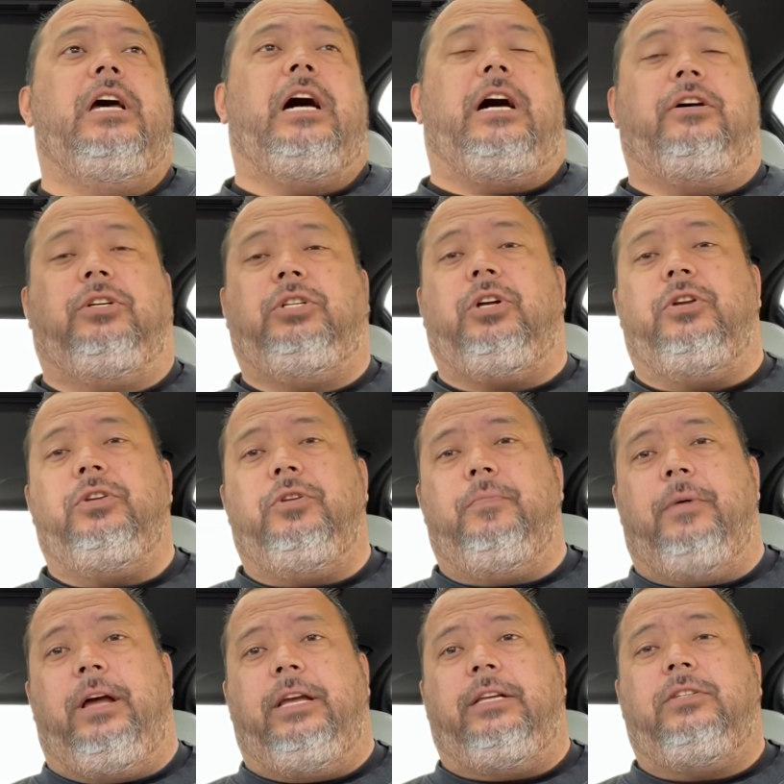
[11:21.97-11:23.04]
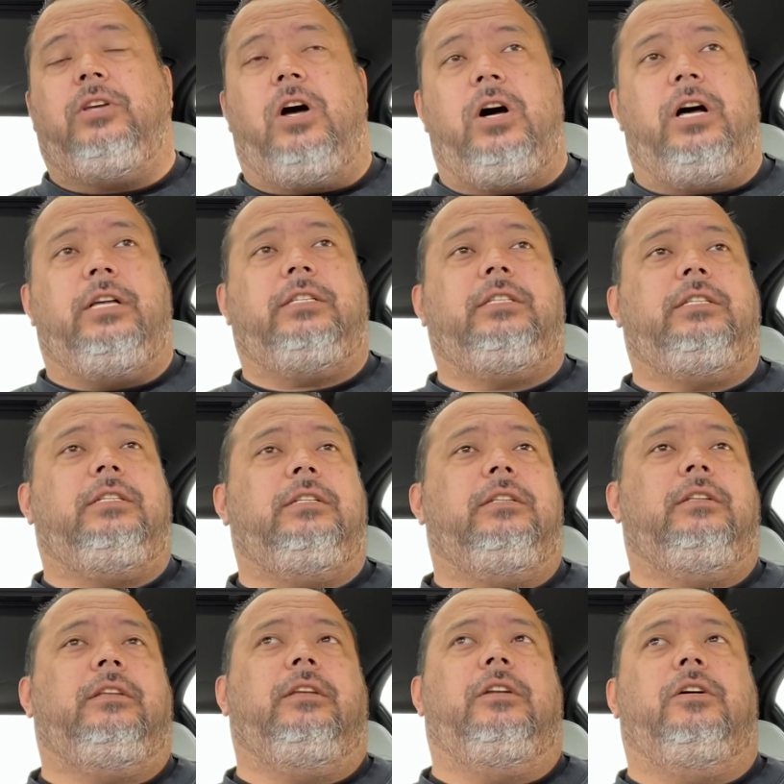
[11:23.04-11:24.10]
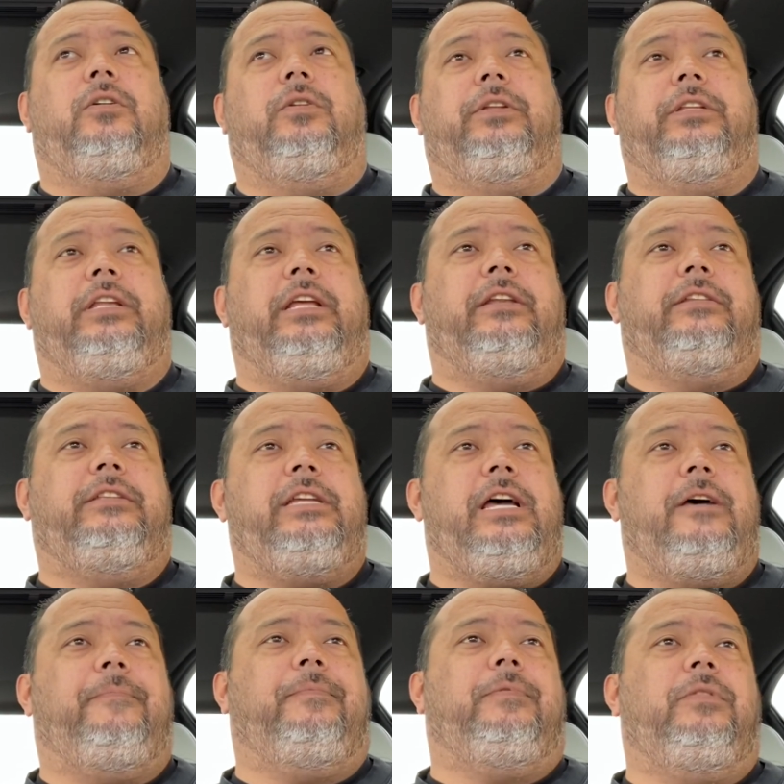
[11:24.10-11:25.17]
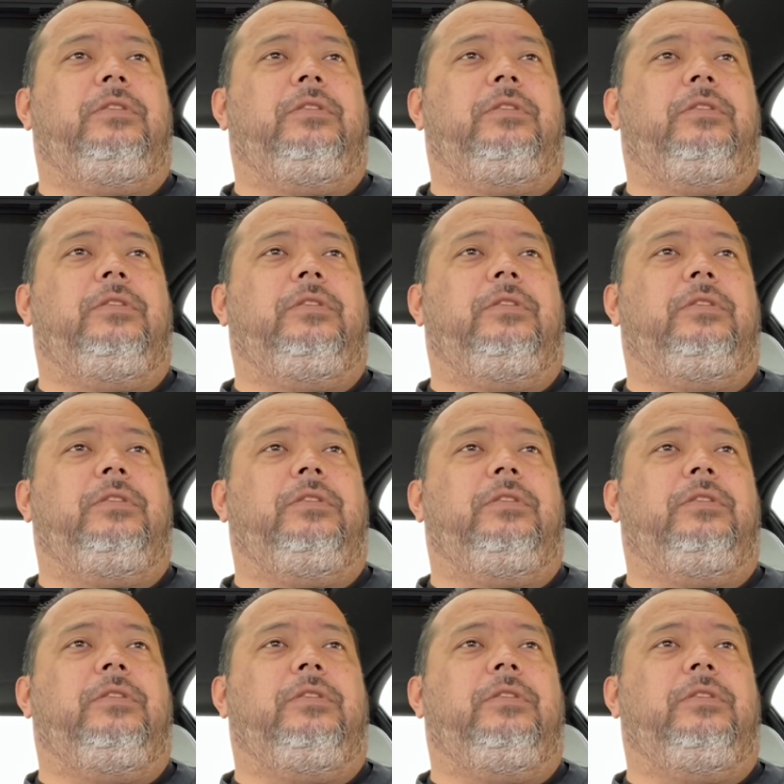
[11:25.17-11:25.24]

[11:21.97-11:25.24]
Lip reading: I'll show you my exhaust, you know, in depth.